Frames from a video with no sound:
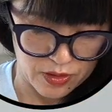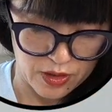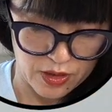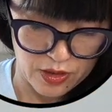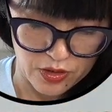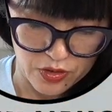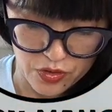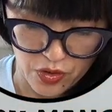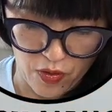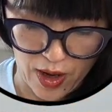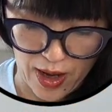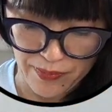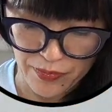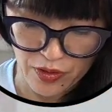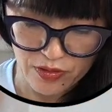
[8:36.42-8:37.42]
So
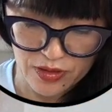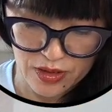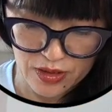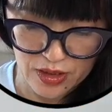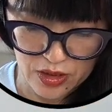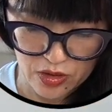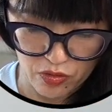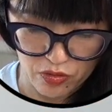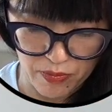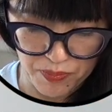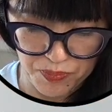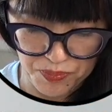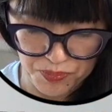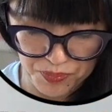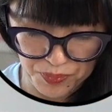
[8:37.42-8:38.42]
I'm using, it's called
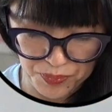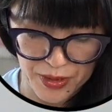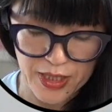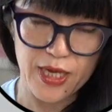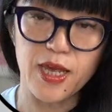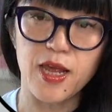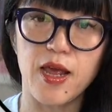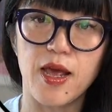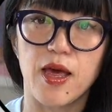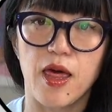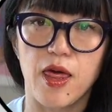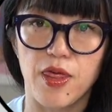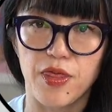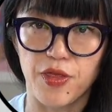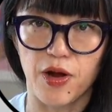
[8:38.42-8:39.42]
the
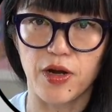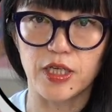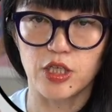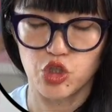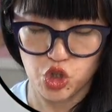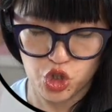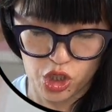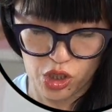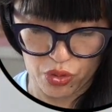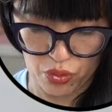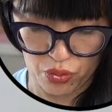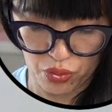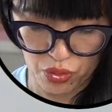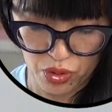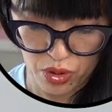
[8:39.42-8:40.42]

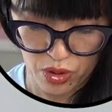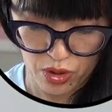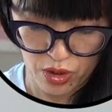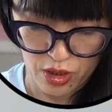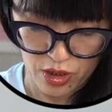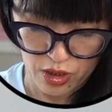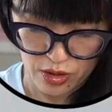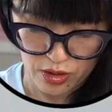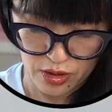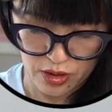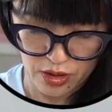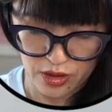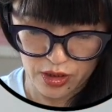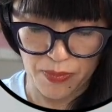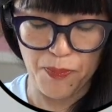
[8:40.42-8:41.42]
B32. This
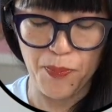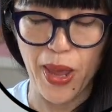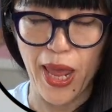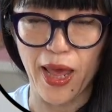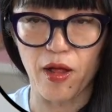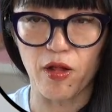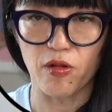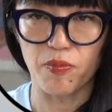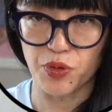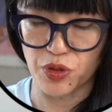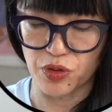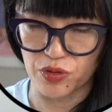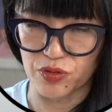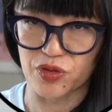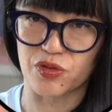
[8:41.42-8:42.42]
is a pale
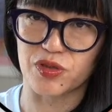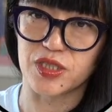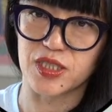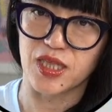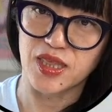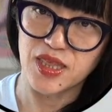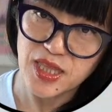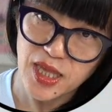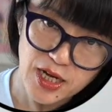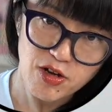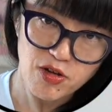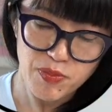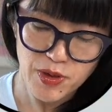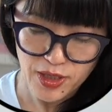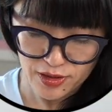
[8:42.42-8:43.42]
blue, so it's a
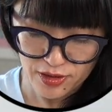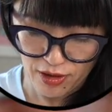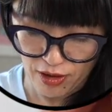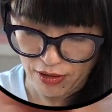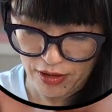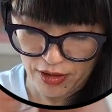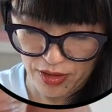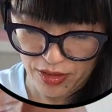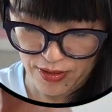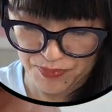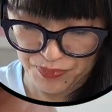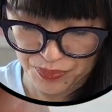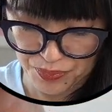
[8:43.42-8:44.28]
little bit darker than